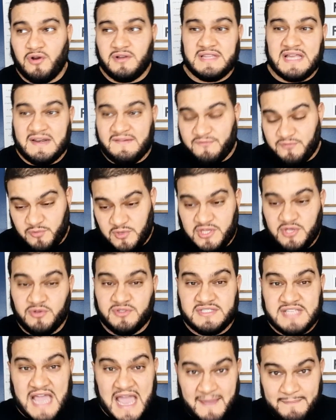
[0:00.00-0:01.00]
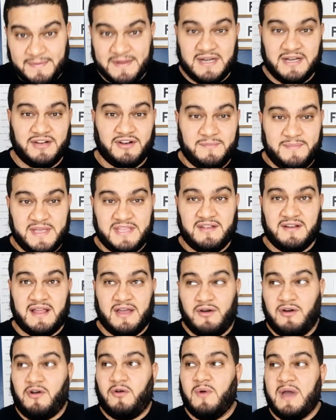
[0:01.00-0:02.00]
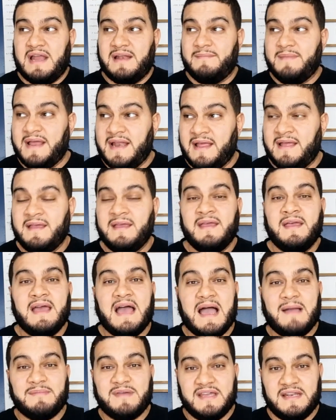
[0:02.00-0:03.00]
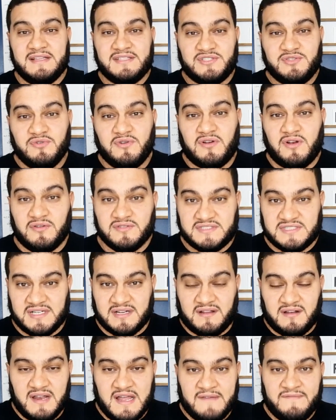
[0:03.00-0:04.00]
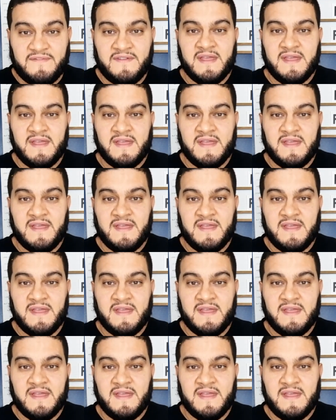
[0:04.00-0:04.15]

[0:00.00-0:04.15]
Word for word: that if, when you tap it a little bit, you're like, oh, wait a minute, I'm getting too close to the cliff.